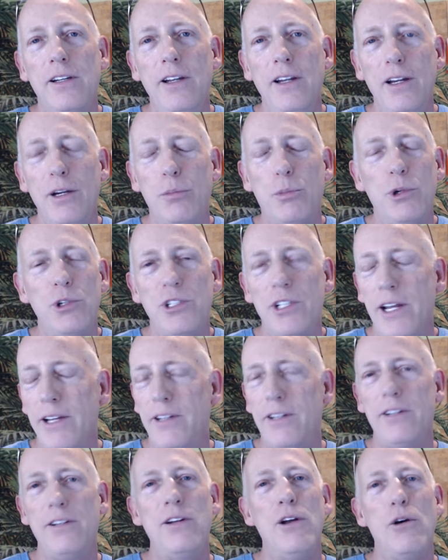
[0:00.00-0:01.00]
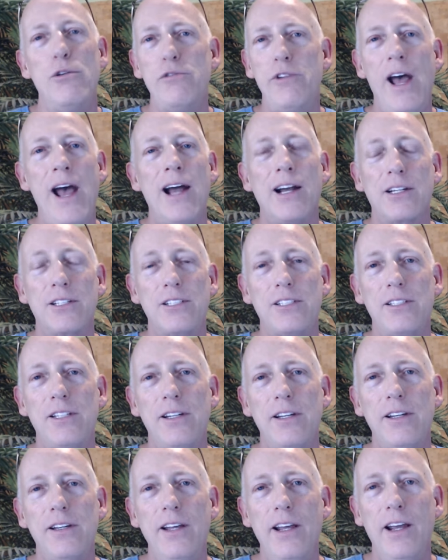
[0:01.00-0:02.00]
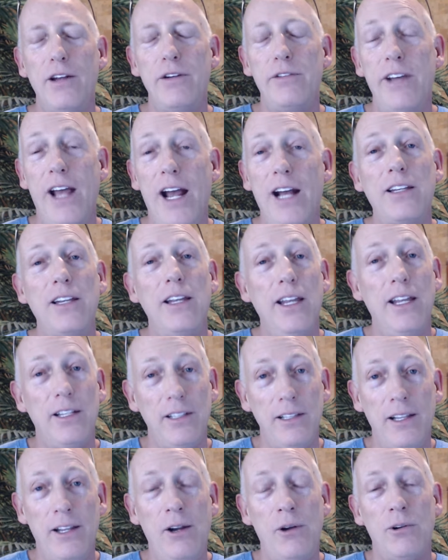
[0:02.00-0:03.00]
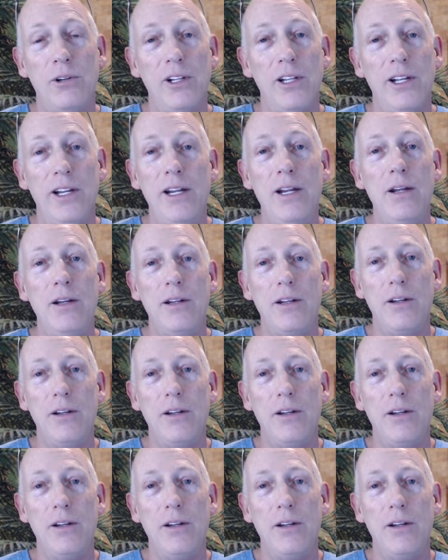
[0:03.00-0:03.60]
It presented no facts. In fact, it literally,